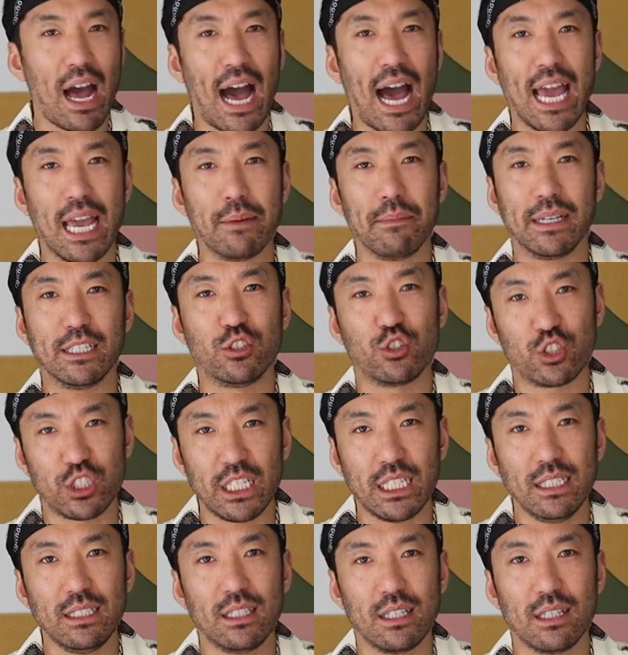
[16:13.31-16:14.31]
I am a
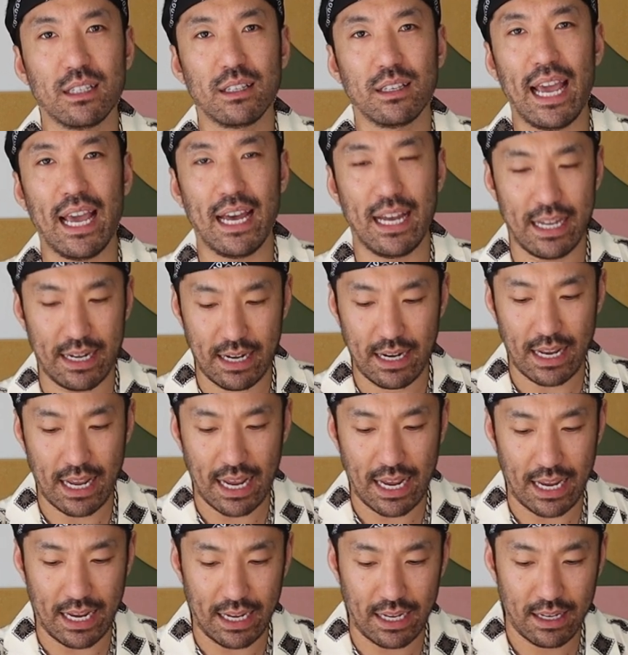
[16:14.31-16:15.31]
cheat and
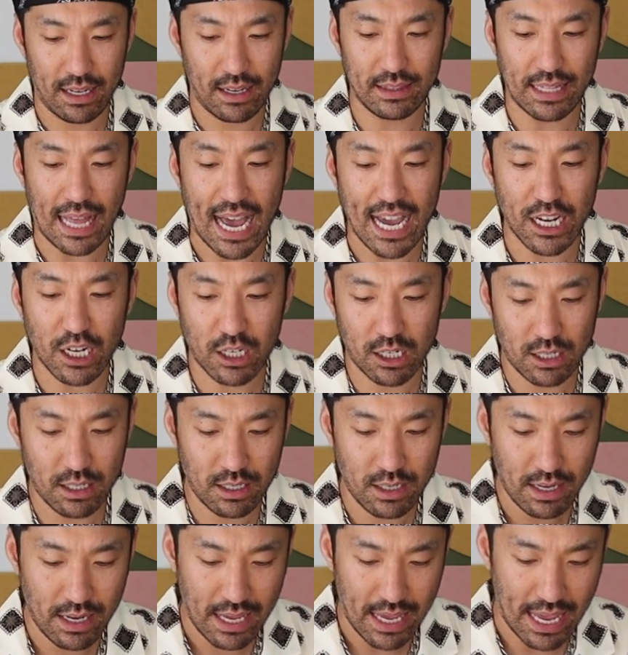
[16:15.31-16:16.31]
a
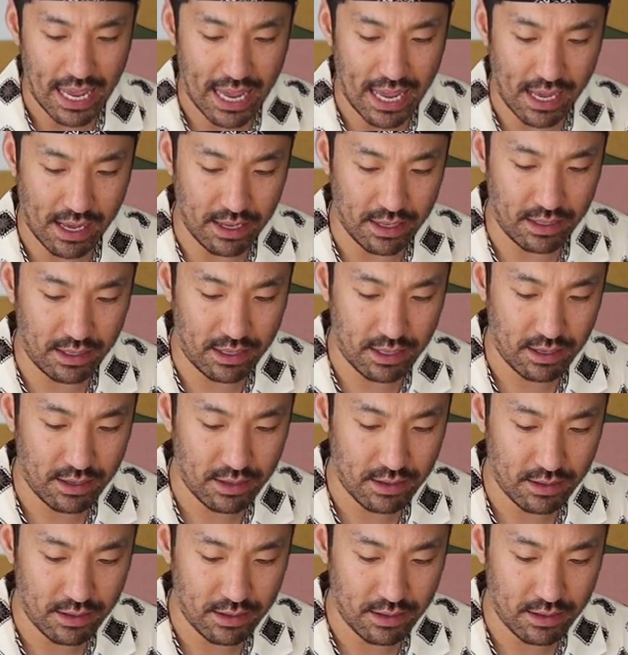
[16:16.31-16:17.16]
liar and